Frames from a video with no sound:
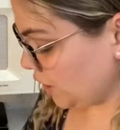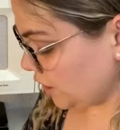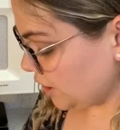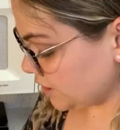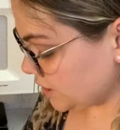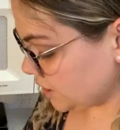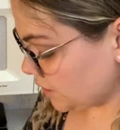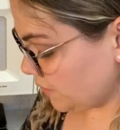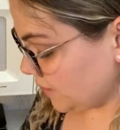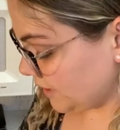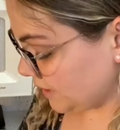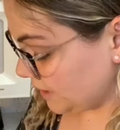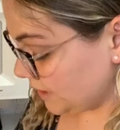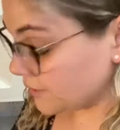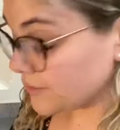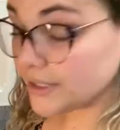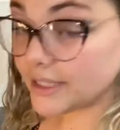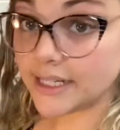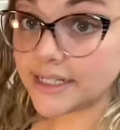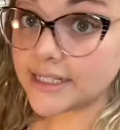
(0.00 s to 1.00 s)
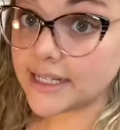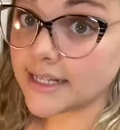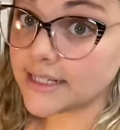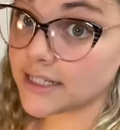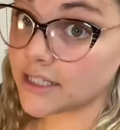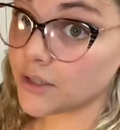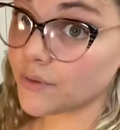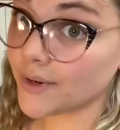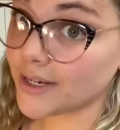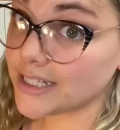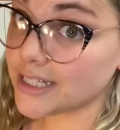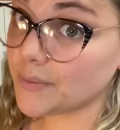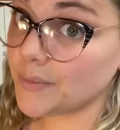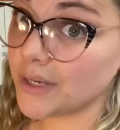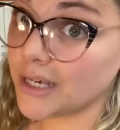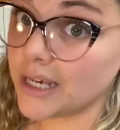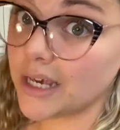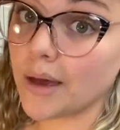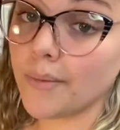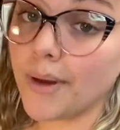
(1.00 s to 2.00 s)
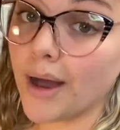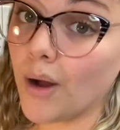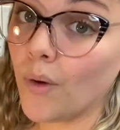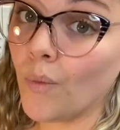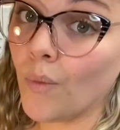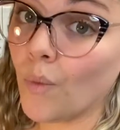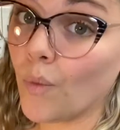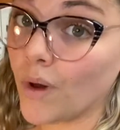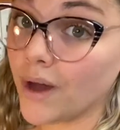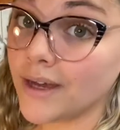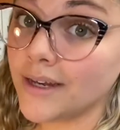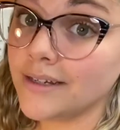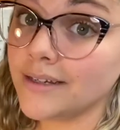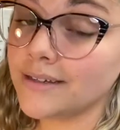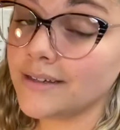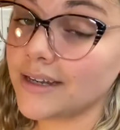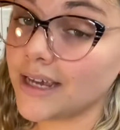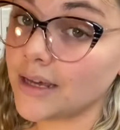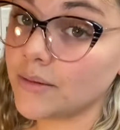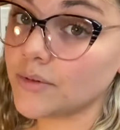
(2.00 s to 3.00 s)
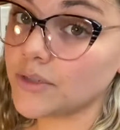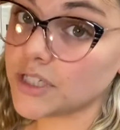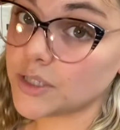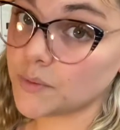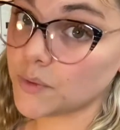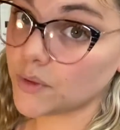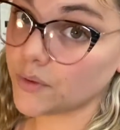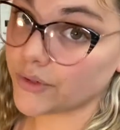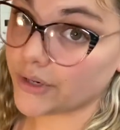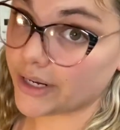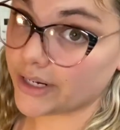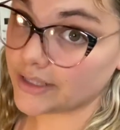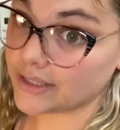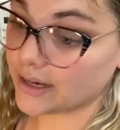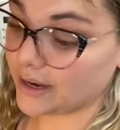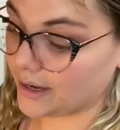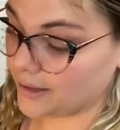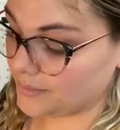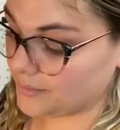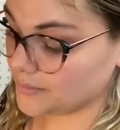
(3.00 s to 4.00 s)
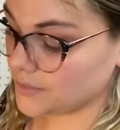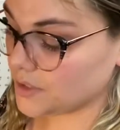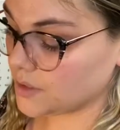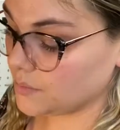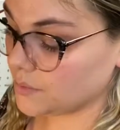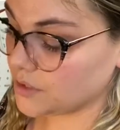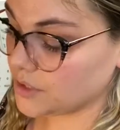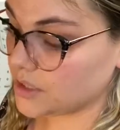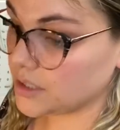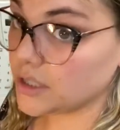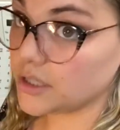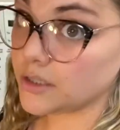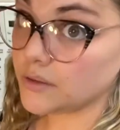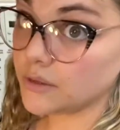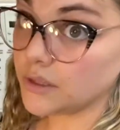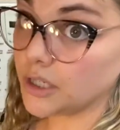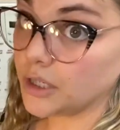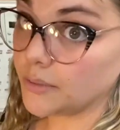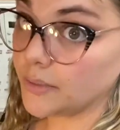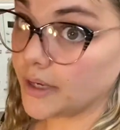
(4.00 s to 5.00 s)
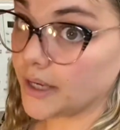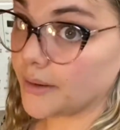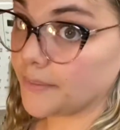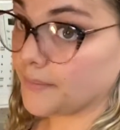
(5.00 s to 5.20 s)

So it literally says in the recipe about 1 tablespoon at a time. So we're just gonna do a little bit.